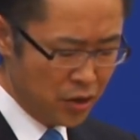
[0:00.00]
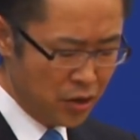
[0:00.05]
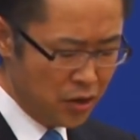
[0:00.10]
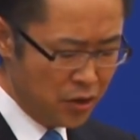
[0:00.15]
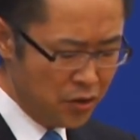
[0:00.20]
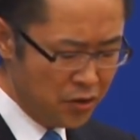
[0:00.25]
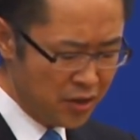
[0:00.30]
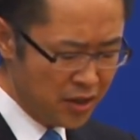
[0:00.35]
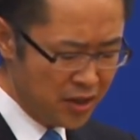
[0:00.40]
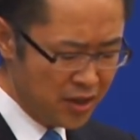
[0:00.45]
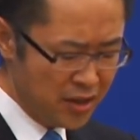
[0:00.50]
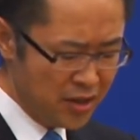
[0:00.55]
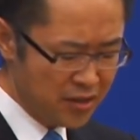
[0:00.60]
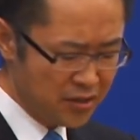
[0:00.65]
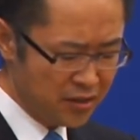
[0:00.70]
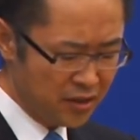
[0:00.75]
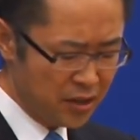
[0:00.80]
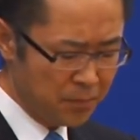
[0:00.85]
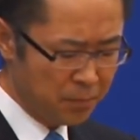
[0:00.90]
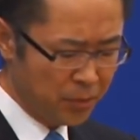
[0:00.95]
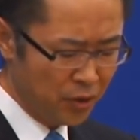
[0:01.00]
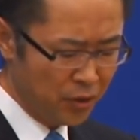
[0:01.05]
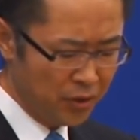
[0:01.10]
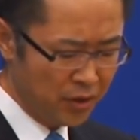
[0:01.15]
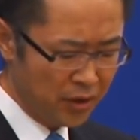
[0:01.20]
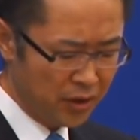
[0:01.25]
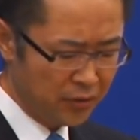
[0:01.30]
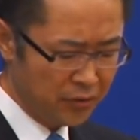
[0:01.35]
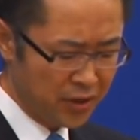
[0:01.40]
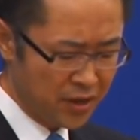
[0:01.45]
You can easily
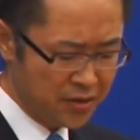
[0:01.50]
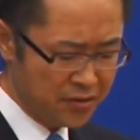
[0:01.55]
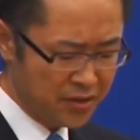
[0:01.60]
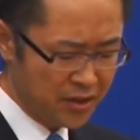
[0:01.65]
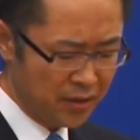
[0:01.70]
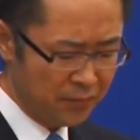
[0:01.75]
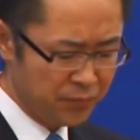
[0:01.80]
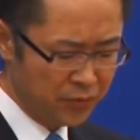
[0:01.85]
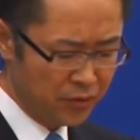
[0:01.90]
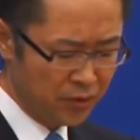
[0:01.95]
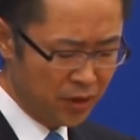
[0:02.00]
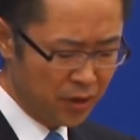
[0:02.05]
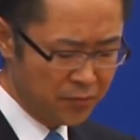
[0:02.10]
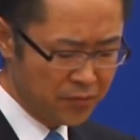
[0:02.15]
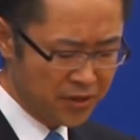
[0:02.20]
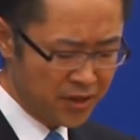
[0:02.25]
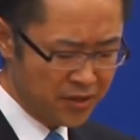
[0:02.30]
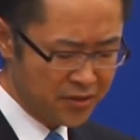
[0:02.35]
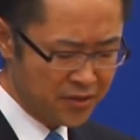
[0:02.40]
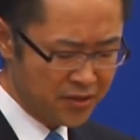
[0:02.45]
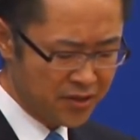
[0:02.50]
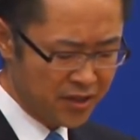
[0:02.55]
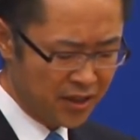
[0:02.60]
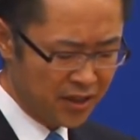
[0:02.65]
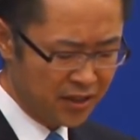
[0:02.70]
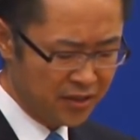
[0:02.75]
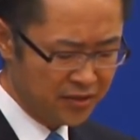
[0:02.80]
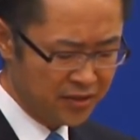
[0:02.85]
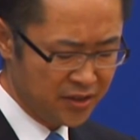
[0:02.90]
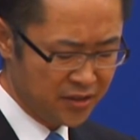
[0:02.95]
point out examples of such
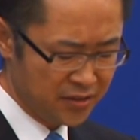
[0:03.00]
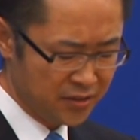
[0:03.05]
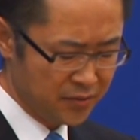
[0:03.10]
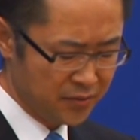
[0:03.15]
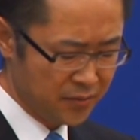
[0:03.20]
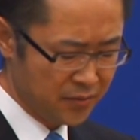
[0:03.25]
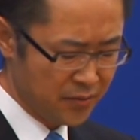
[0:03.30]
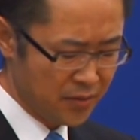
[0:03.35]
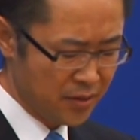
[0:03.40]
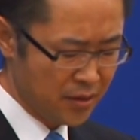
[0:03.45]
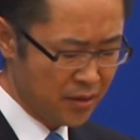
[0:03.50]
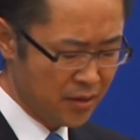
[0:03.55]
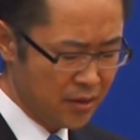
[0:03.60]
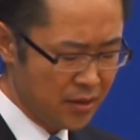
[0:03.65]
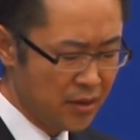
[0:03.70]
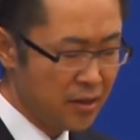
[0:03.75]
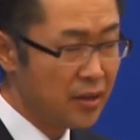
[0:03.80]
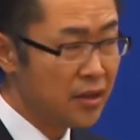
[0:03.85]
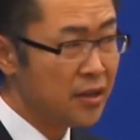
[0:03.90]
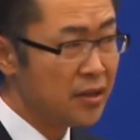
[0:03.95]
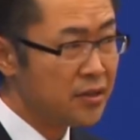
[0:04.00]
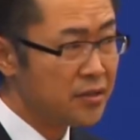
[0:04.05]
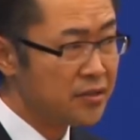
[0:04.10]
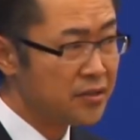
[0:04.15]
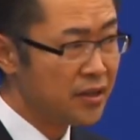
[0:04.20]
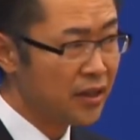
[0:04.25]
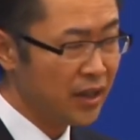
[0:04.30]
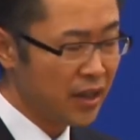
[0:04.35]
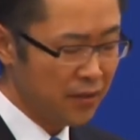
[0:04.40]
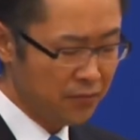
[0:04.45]
challenges
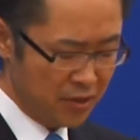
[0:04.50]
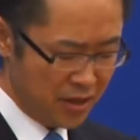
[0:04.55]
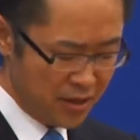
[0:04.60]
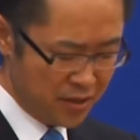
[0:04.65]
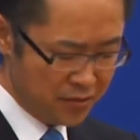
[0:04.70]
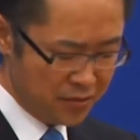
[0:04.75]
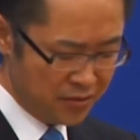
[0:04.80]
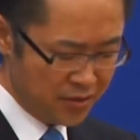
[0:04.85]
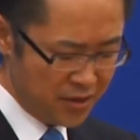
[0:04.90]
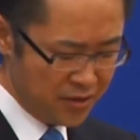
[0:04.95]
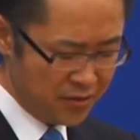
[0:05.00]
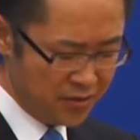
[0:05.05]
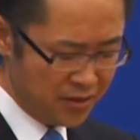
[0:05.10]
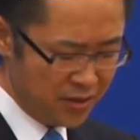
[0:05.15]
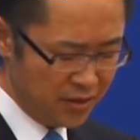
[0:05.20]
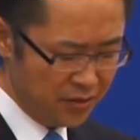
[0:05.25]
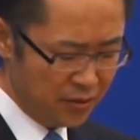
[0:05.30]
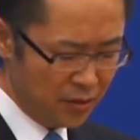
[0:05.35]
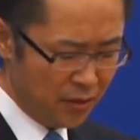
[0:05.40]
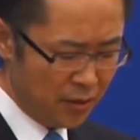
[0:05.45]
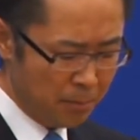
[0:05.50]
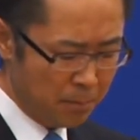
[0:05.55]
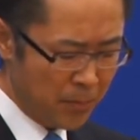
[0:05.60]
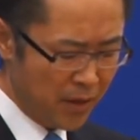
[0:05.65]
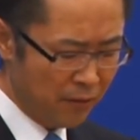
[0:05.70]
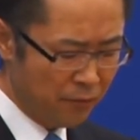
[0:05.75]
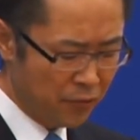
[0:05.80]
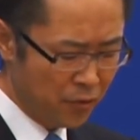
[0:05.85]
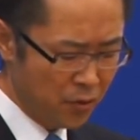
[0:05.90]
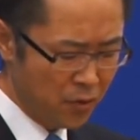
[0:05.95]
that have existed
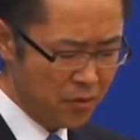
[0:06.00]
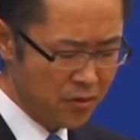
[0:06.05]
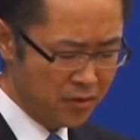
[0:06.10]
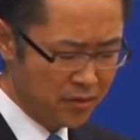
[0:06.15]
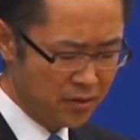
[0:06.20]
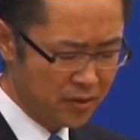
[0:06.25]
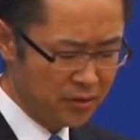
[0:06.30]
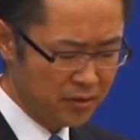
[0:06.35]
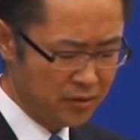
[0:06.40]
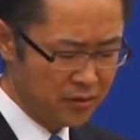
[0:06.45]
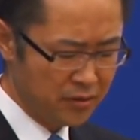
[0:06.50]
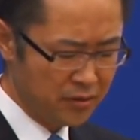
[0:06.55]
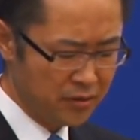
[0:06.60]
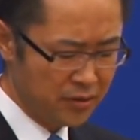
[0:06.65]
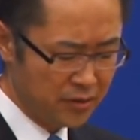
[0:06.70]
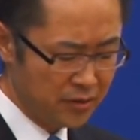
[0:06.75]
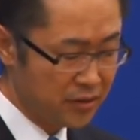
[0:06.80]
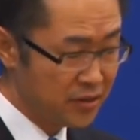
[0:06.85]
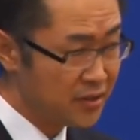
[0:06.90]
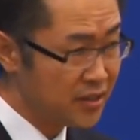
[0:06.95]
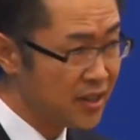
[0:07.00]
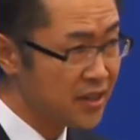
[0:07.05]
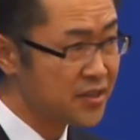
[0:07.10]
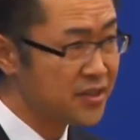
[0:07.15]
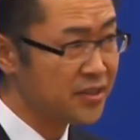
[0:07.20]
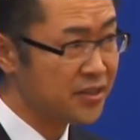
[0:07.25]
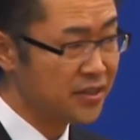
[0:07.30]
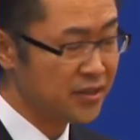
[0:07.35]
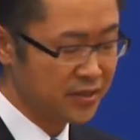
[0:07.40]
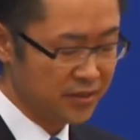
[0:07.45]
before the
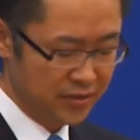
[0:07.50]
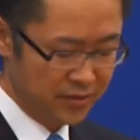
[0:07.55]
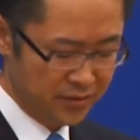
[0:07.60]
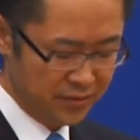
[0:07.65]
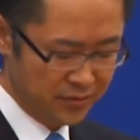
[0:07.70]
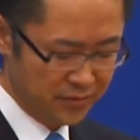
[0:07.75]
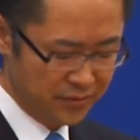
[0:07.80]
disasters.